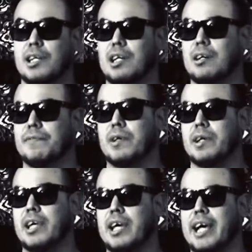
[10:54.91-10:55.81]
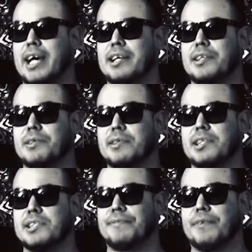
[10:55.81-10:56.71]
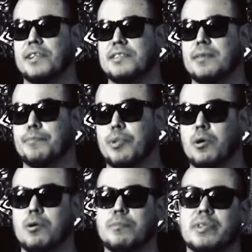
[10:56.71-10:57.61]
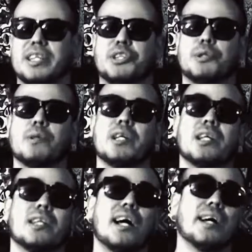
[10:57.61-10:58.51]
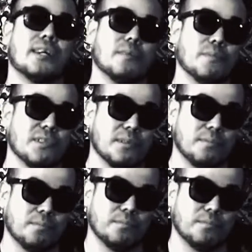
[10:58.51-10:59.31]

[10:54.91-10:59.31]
of, okay, I got to do this first, and boom, an intruding thought comes in.